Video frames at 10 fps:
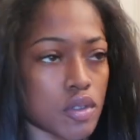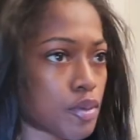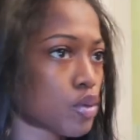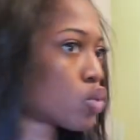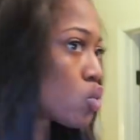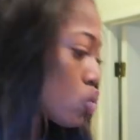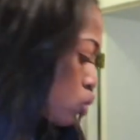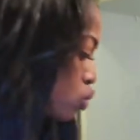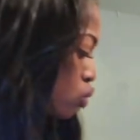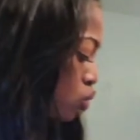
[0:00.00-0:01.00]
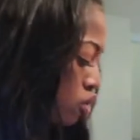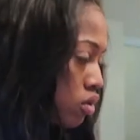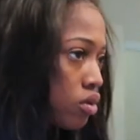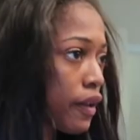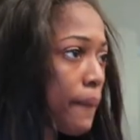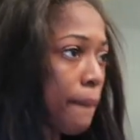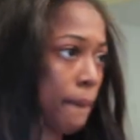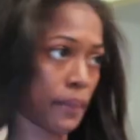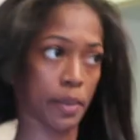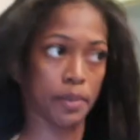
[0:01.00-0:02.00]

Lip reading: I'm just really straightening it,